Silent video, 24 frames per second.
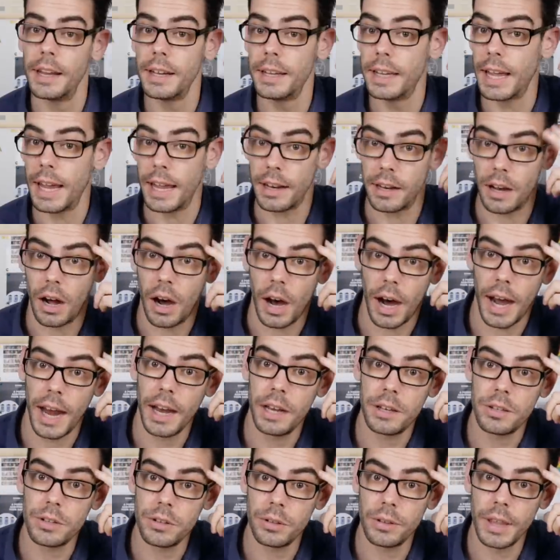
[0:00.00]
Can I
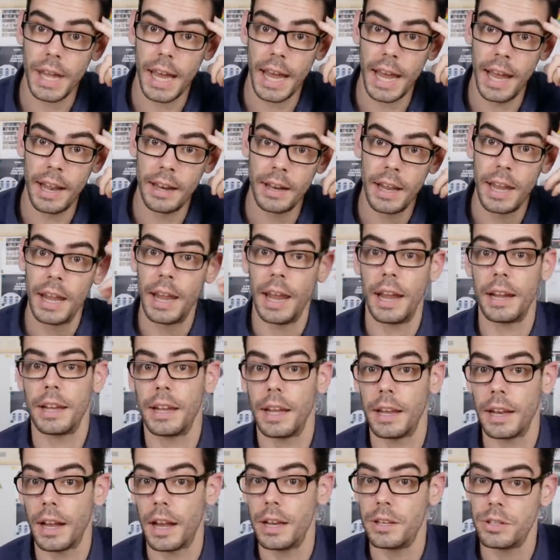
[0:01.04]
do that? And
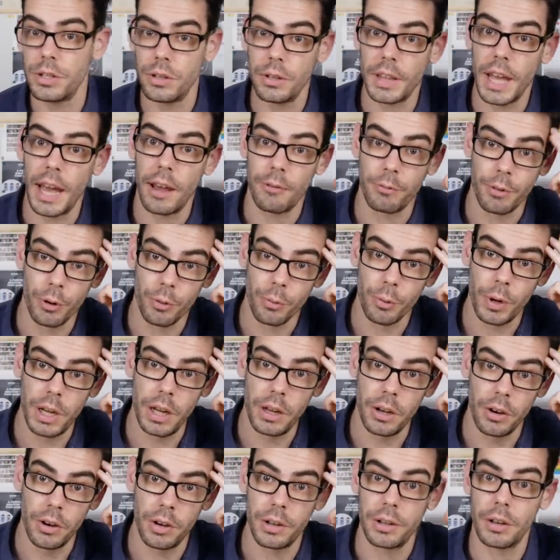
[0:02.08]
can I do that for
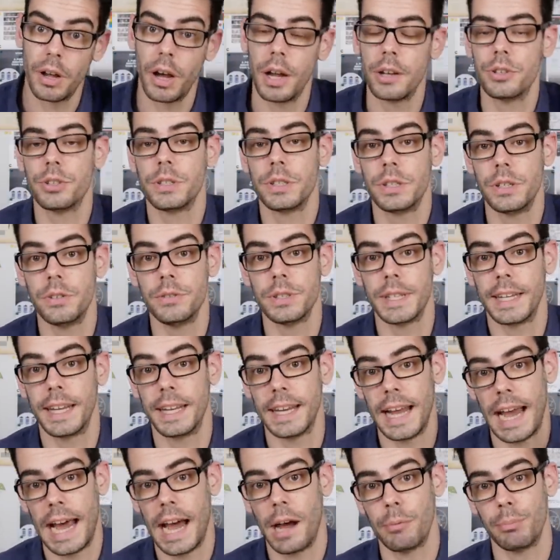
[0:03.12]
real and not just using
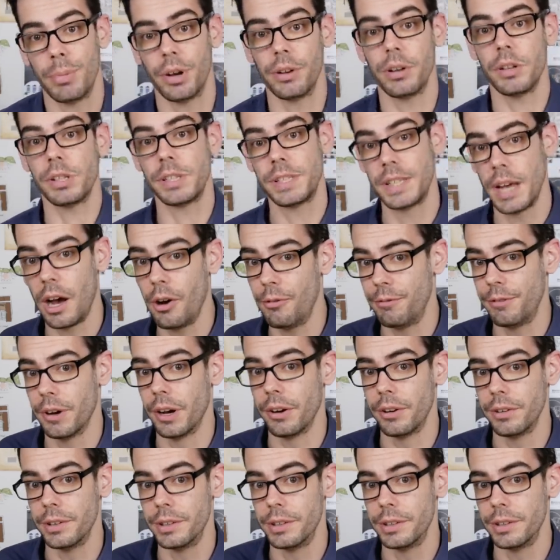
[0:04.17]
an app on a cell phone?